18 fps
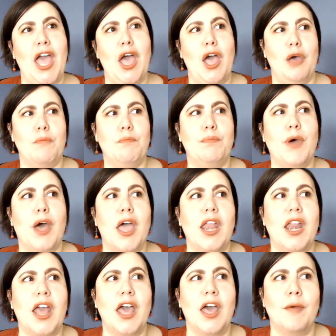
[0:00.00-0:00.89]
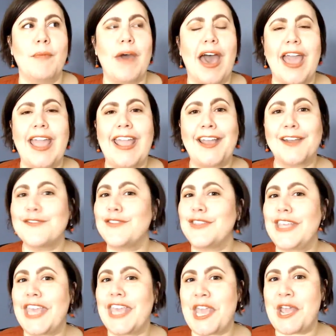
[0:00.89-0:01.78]
But I
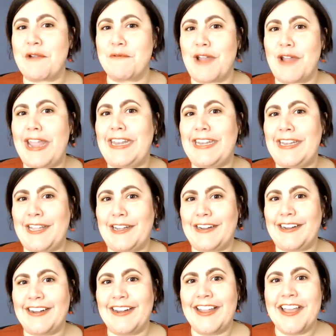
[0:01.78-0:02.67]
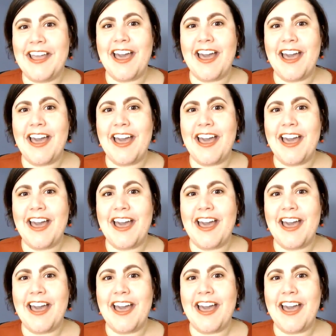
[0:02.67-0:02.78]
actually can't write in here.